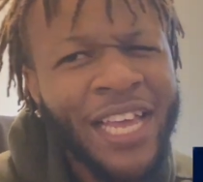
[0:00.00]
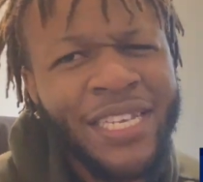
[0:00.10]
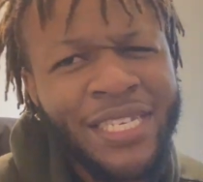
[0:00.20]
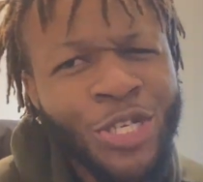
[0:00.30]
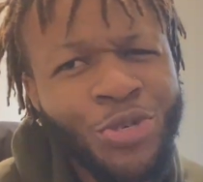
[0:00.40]

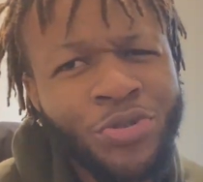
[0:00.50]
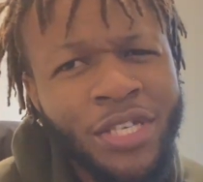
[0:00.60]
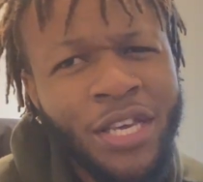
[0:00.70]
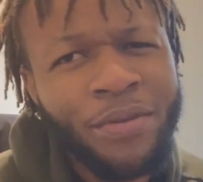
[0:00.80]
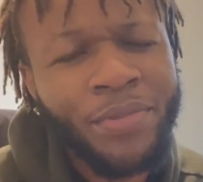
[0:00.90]
it's Central
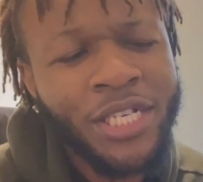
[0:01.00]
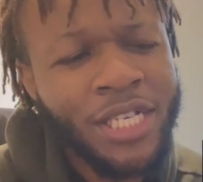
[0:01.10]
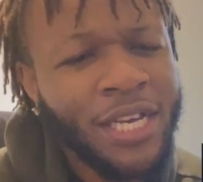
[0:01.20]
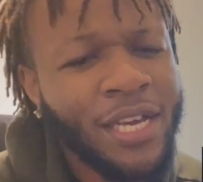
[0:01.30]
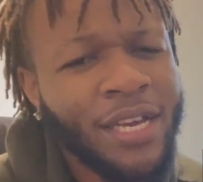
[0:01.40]
Cee, but
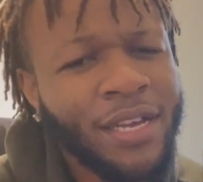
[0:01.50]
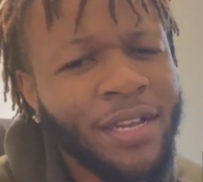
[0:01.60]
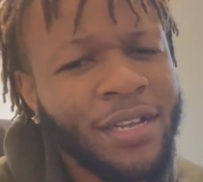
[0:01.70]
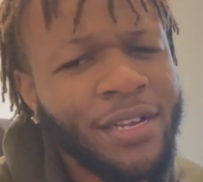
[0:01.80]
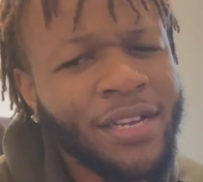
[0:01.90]
shit,
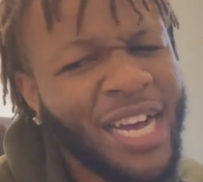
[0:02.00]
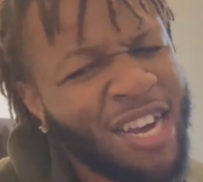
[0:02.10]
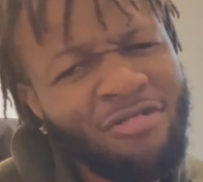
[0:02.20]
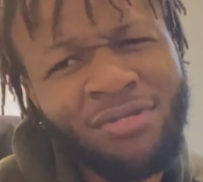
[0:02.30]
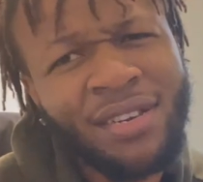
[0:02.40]

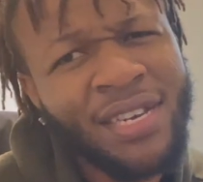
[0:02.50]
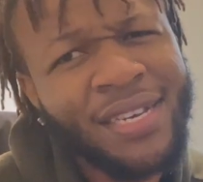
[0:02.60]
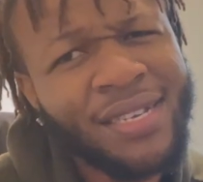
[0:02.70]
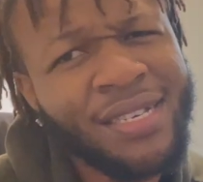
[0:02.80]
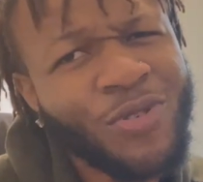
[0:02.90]
I don't think
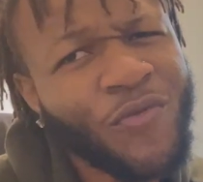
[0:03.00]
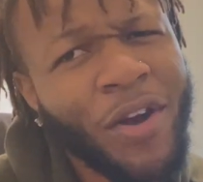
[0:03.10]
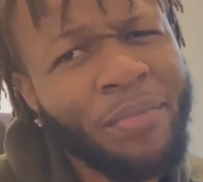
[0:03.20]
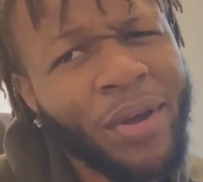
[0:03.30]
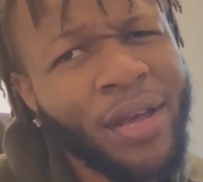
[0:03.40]
Digga D too
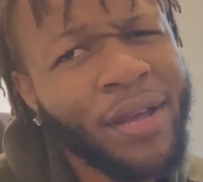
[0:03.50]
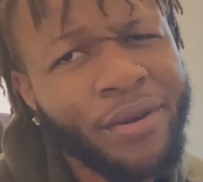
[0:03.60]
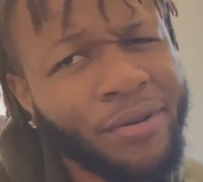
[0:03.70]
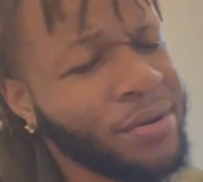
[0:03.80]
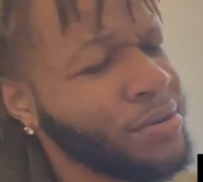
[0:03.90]
far behind though. I